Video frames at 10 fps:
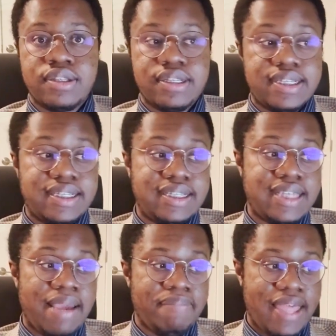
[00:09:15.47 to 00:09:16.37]

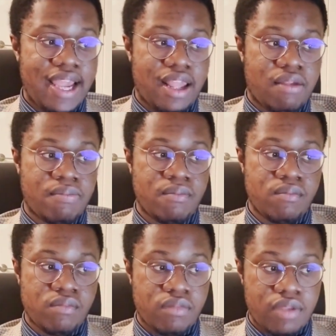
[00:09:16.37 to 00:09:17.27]
same thing.
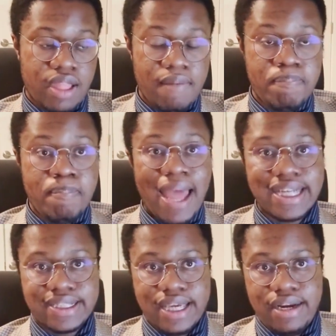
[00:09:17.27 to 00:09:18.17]

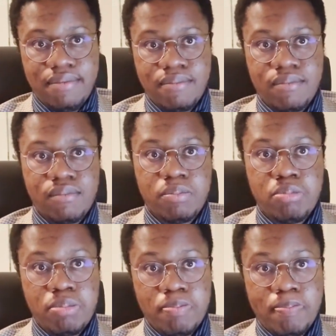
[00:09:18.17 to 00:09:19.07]
Medicine,
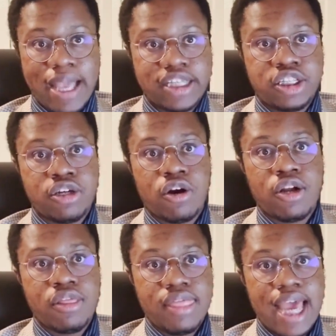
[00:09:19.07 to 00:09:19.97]
make
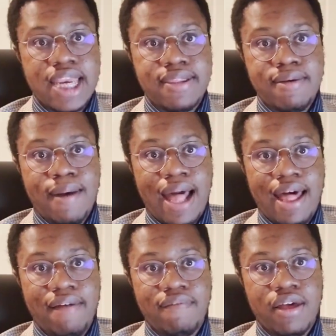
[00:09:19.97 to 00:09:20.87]
sure that you
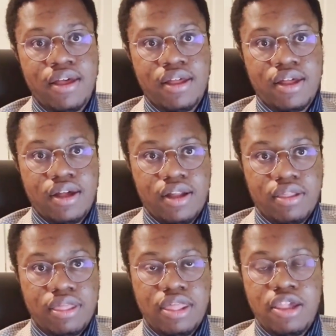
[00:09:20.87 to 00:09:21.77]
have
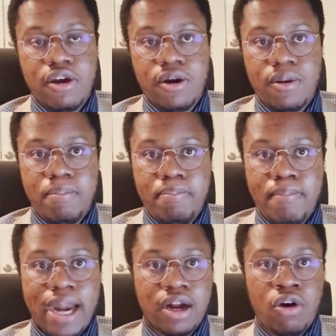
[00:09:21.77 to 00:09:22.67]
your
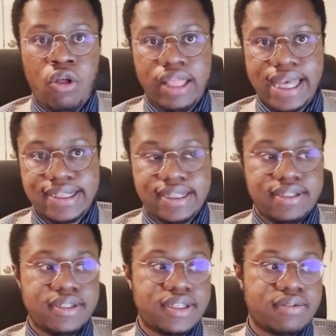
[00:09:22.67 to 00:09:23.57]
medical
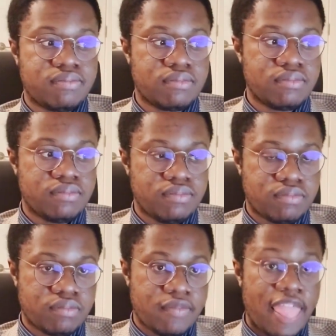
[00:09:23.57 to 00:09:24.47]
license.
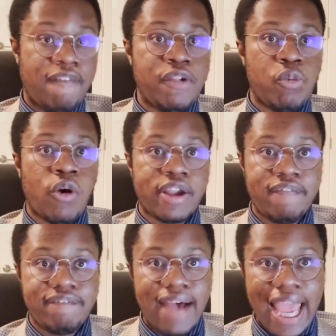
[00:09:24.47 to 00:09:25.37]
If you work
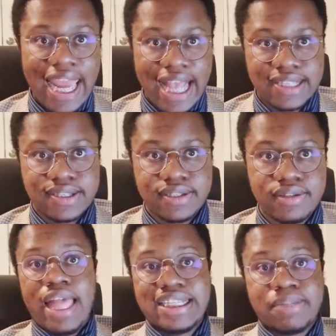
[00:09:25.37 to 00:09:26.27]
in finance,
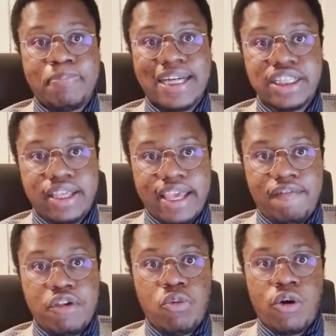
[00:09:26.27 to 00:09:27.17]
especially
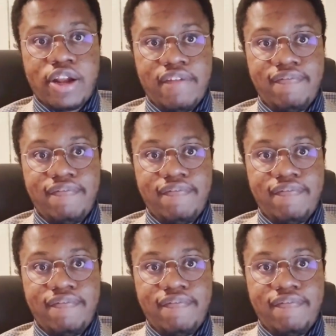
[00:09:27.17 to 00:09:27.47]
if you work in